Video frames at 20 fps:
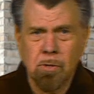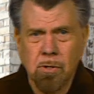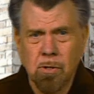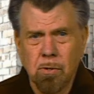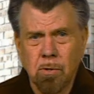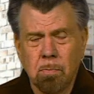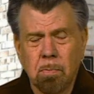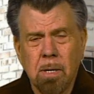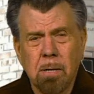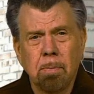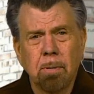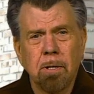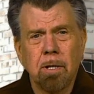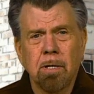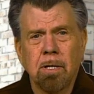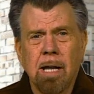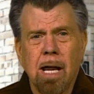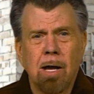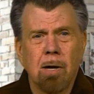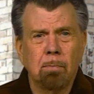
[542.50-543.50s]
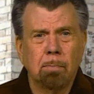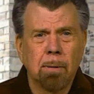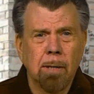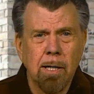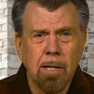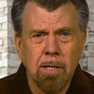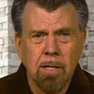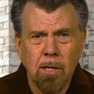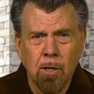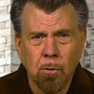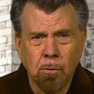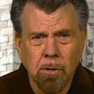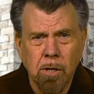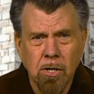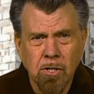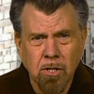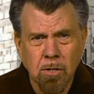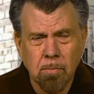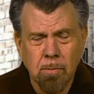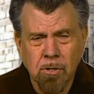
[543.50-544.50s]
too. People that downplay the Old
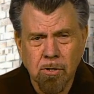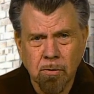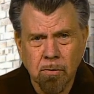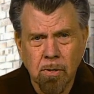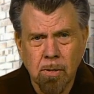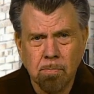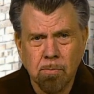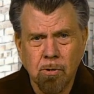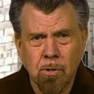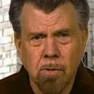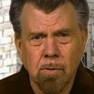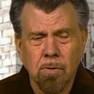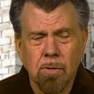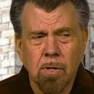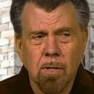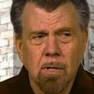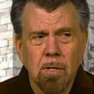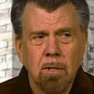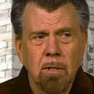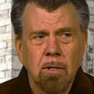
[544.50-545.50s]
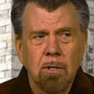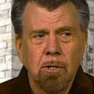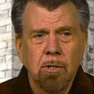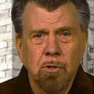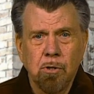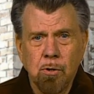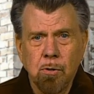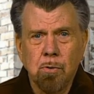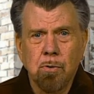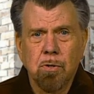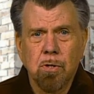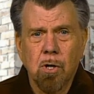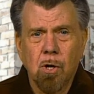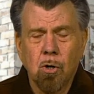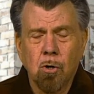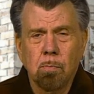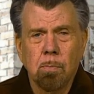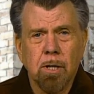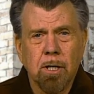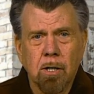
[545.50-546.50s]
Testament Scriptures do
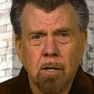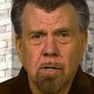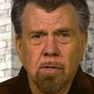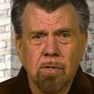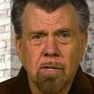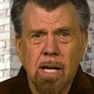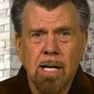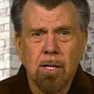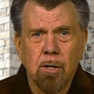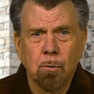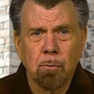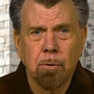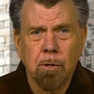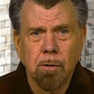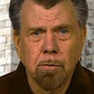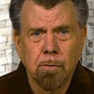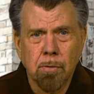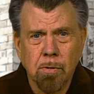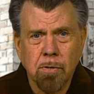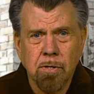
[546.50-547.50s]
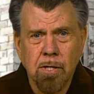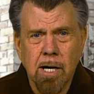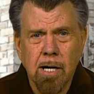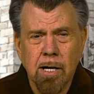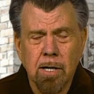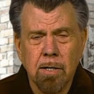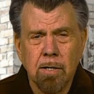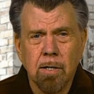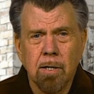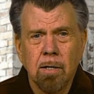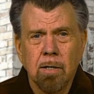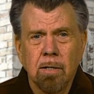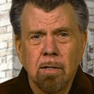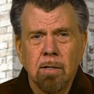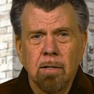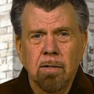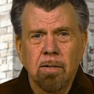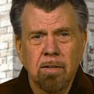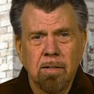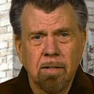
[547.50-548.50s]
so because they don't understand
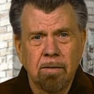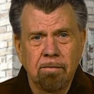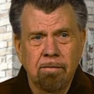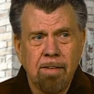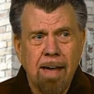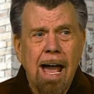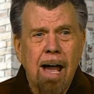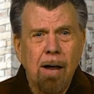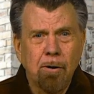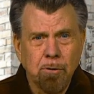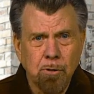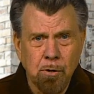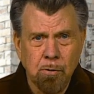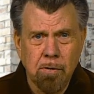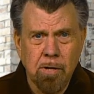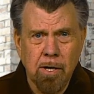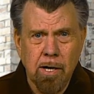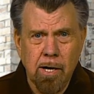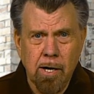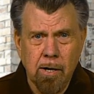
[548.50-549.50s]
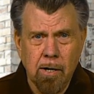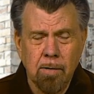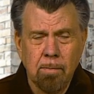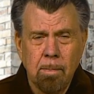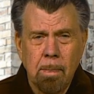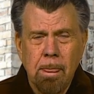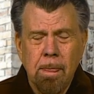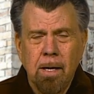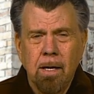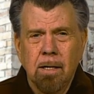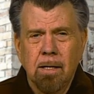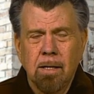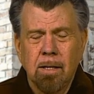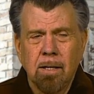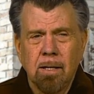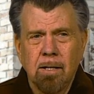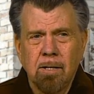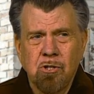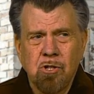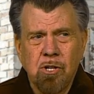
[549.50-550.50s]
the value there.
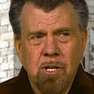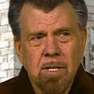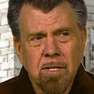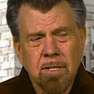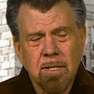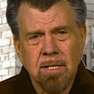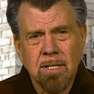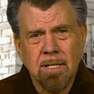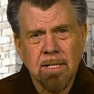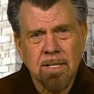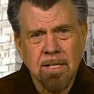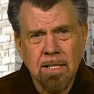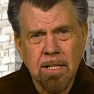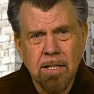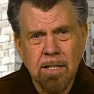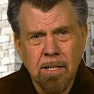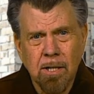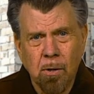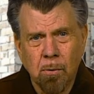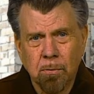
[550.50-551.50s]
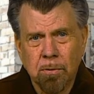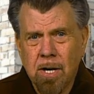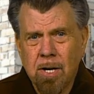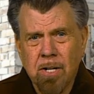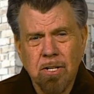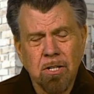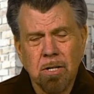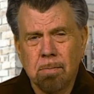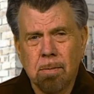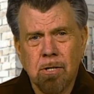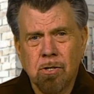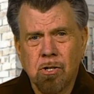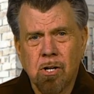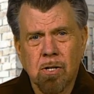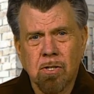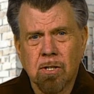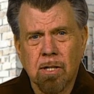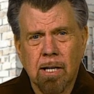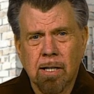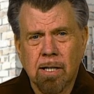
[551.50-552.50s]
Jesus is in the Old Testament
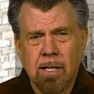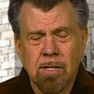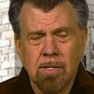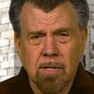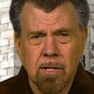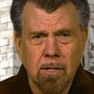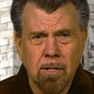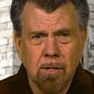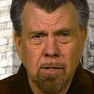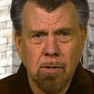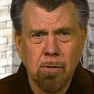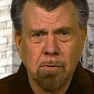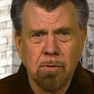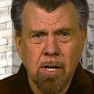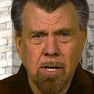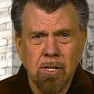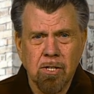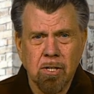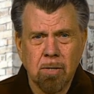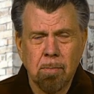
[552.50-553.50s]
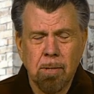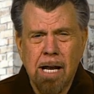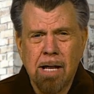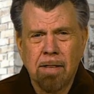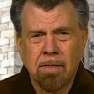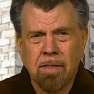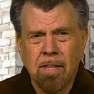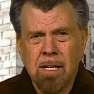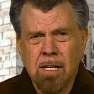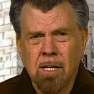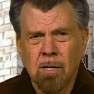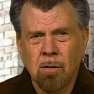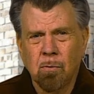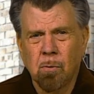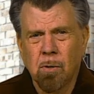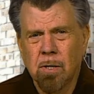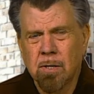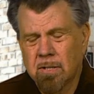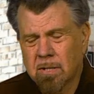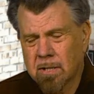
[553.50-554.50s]
just like He's in the New Testament. I think it
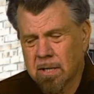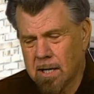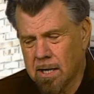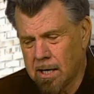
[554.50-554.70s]
was